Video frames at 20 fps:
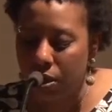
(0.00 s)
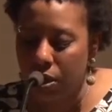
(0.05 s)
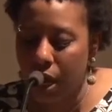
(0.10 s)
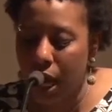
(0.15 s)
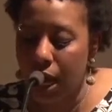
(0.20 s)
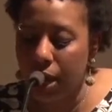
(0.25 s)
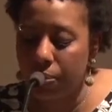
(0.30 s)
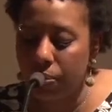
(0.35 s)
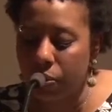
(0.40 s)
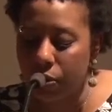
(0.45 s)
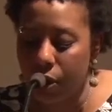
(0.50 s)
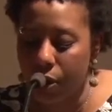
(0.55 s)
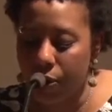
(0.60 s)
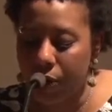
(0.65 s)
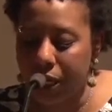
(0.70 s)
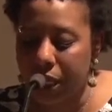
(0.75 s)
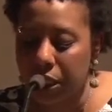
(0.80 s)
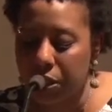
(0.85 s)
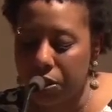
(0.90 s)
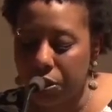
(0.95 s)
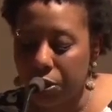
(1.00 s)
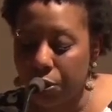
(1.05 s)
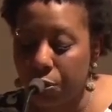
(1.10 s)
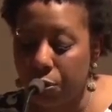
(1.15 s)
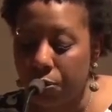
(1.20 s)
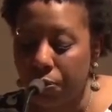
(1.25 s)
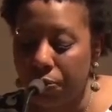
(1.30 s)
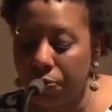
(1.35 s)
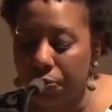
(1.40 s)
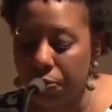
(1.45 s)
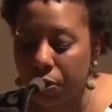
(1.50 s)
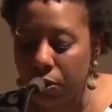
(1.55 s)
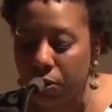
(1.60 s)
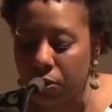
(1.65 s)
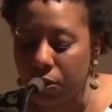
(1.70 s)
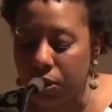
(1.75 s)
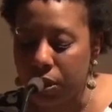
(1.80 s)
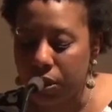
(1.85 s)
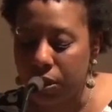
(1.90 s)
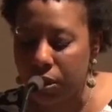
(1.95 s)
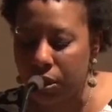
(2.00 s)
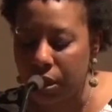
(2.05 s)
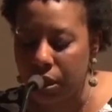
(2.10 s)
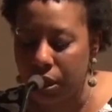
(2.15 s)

I am growing two fruits.